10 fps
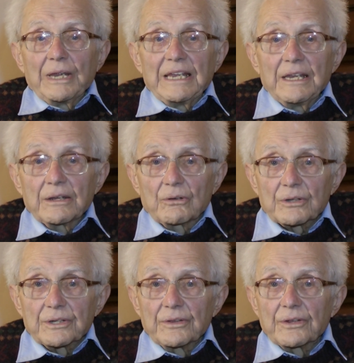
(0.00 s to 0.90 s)
we
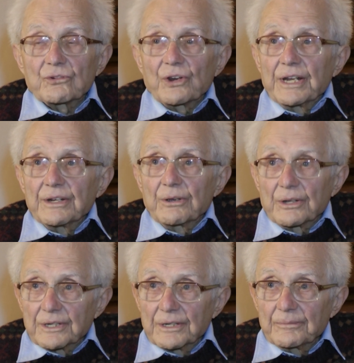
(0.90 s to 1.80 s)
got in the train in
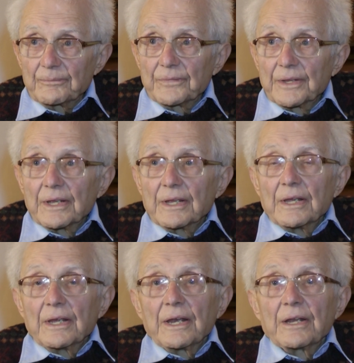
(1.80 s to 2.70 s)
Göttingen,
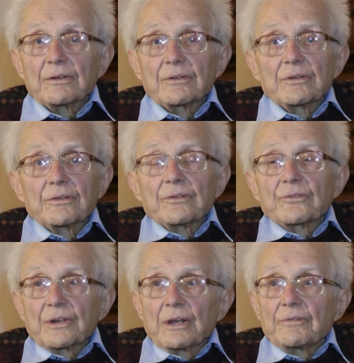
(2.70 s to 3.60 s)
and
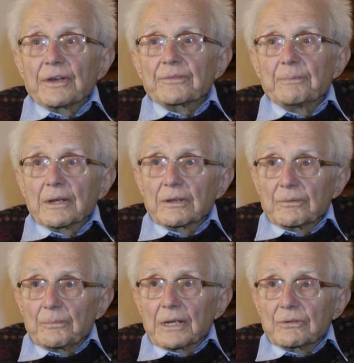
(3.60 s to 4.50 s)
the three of us,
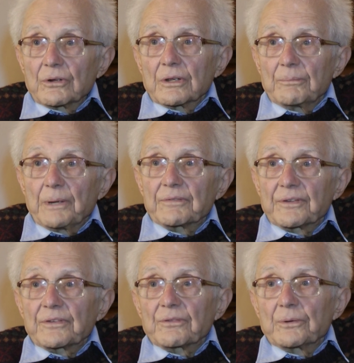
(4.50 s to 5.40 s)
my
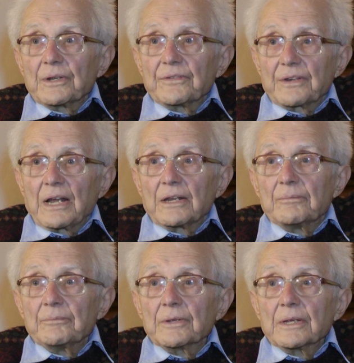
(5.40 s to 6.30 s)
sisters were in
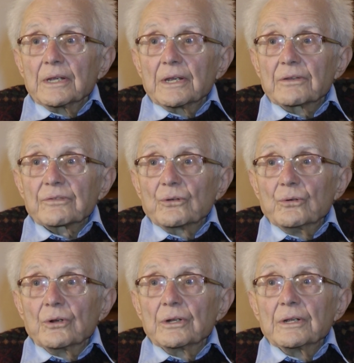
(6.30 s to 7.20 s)
Salem at
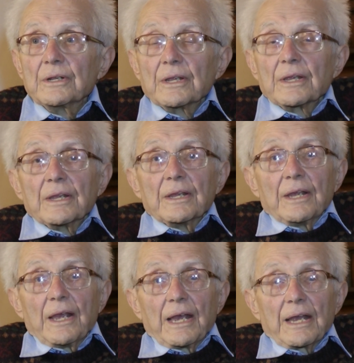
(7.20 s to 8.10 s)
school,
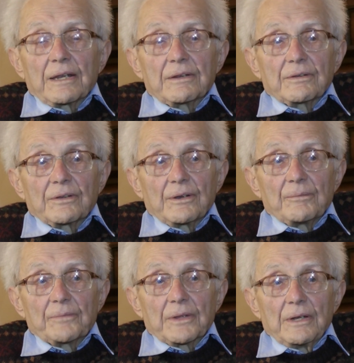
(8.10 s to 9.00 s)

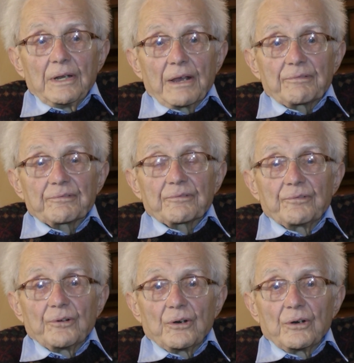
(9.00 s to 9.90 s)
and left
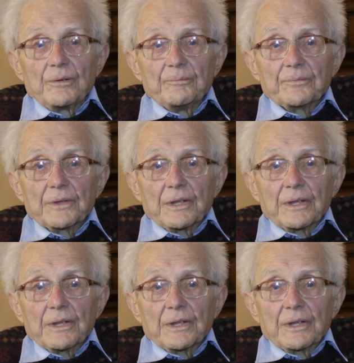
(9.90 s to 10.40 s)
for